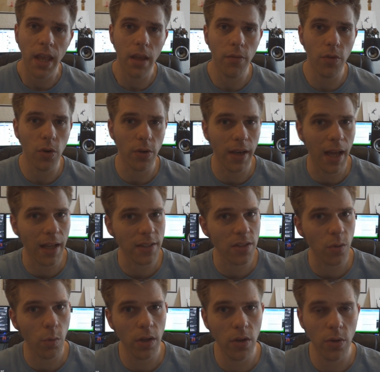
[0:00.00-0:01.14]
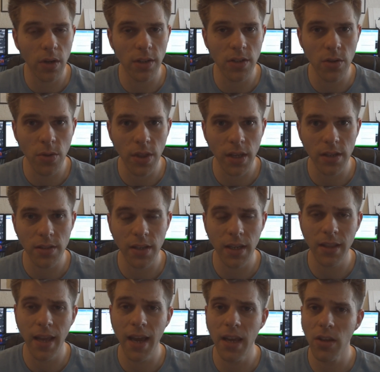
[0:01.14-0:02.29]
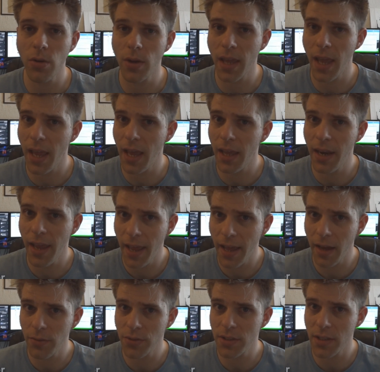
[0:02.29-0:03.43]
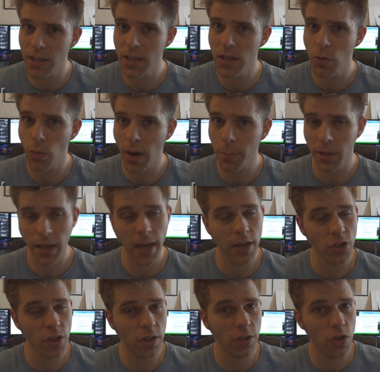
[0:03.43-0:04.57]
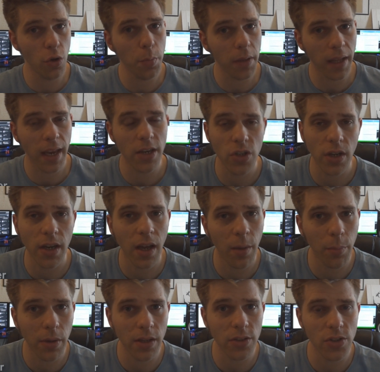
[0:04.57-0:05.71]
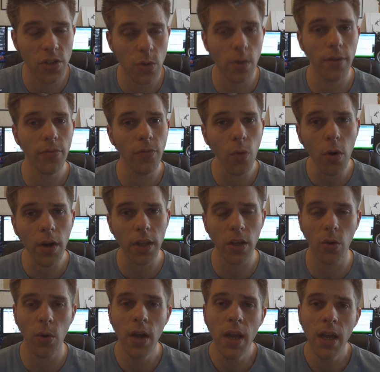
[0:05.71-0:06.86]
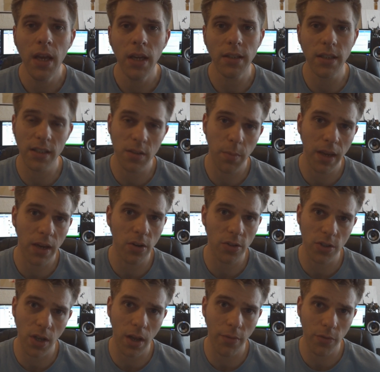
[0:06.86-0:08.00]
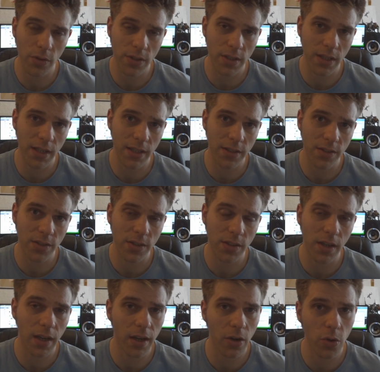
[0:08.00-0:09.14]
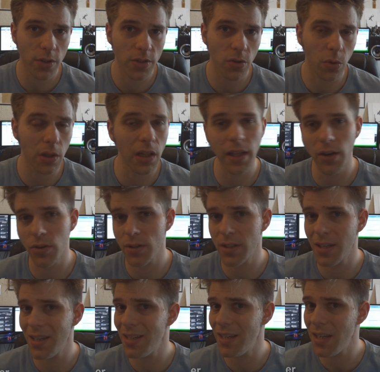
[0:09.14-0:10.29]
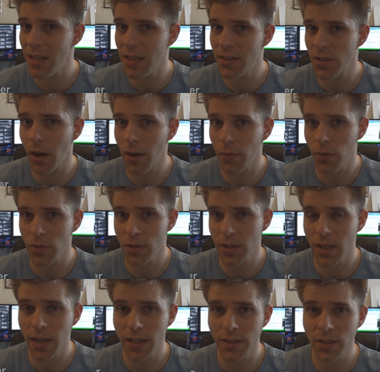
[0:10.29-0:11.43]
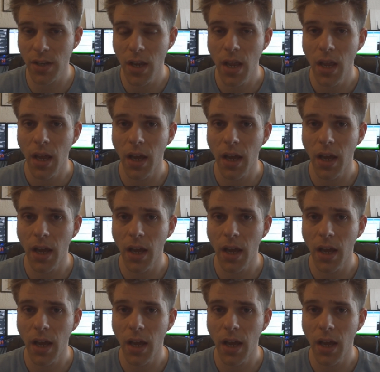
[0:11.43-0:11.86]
If you're not someone who can do things like that, you can have CD replication, duplication companies do it for you. Disc Makers offers this, Crystal Clear CDs offers this,